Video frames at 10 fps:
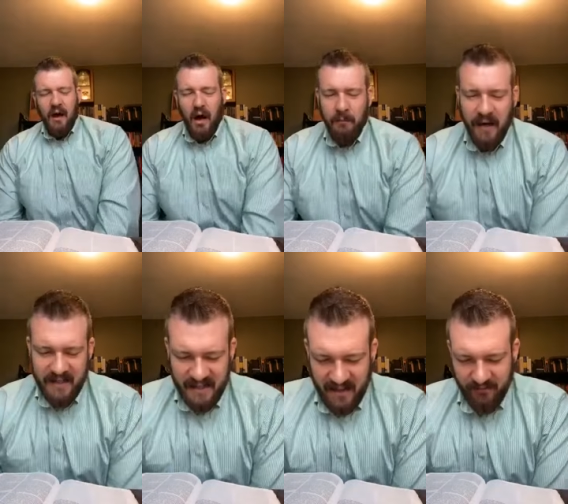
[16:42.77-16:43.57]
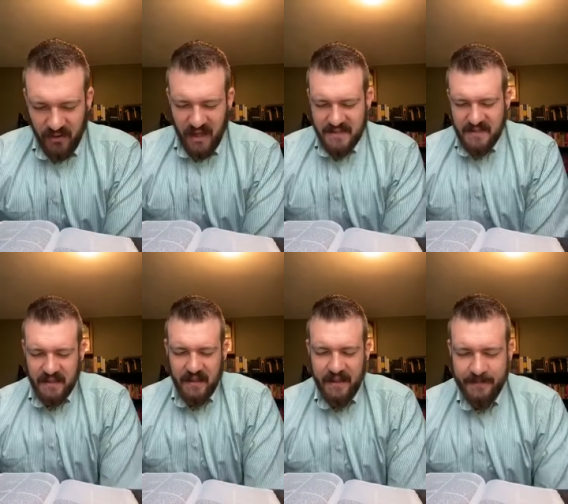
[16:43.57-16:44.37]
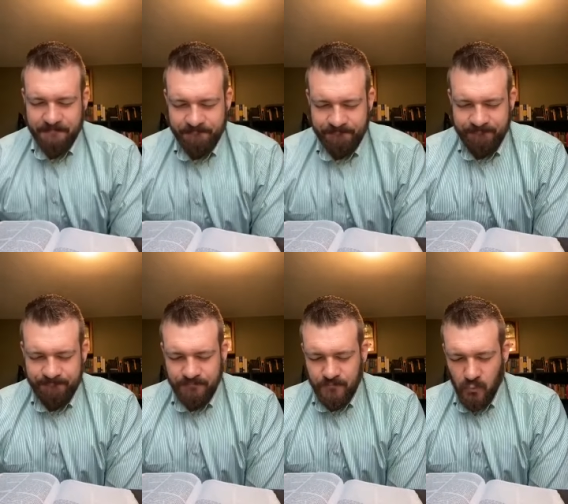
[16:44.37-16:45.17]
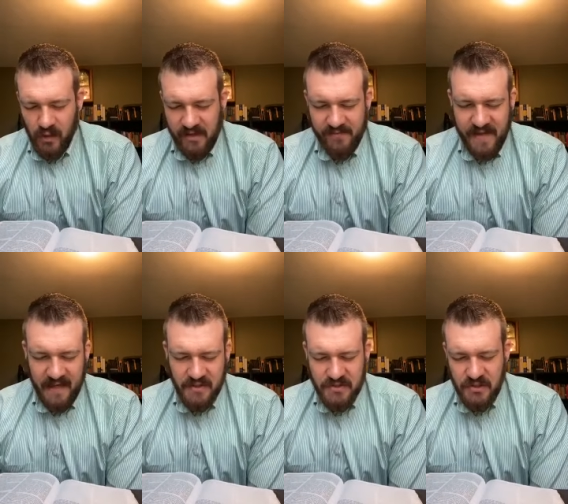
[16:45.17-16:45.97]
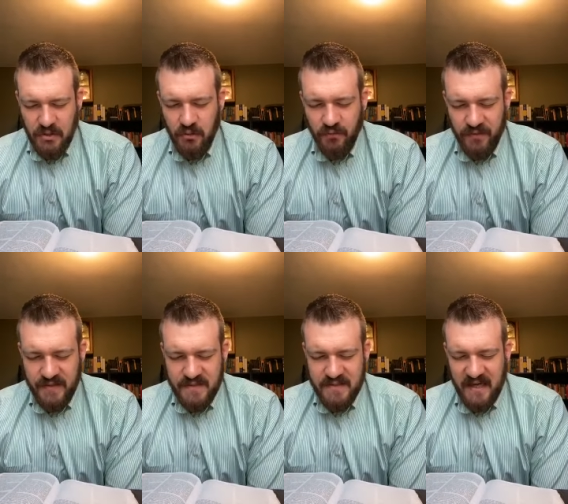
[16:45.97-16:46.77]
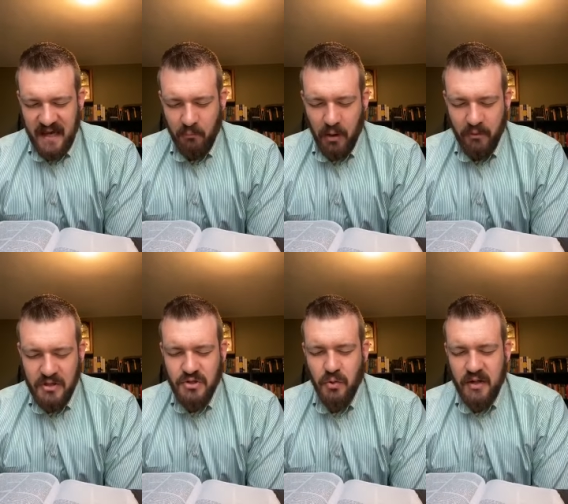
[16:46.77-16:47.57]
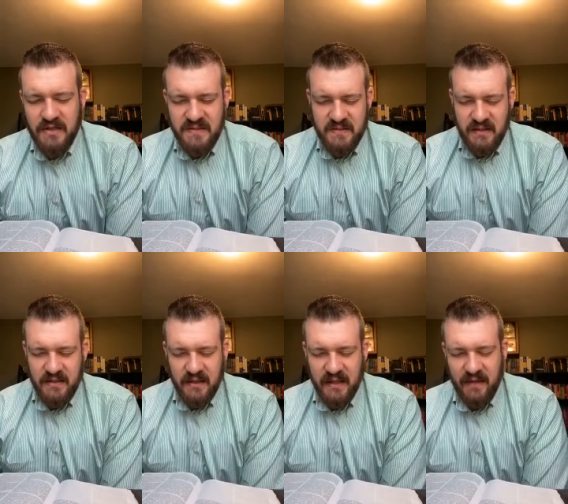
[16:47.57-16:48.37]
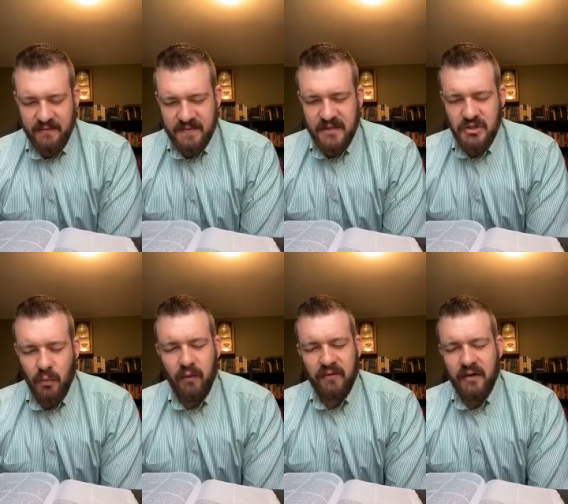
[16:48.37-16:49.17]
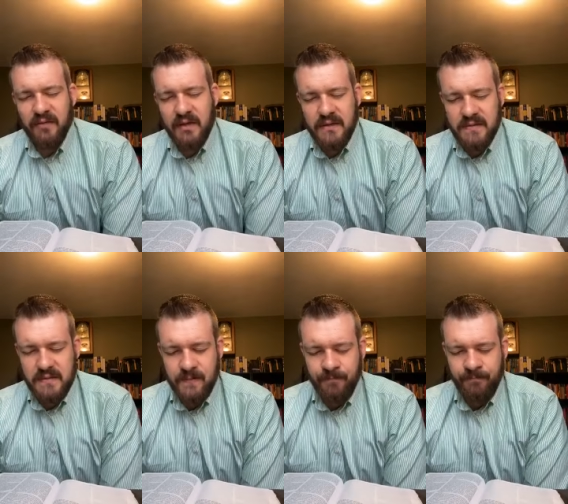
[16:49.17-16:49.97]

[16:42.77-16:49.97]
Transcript: Almighty and everlasting God, we give thanks to you for this day and we rejoice in the gifts that you have given us,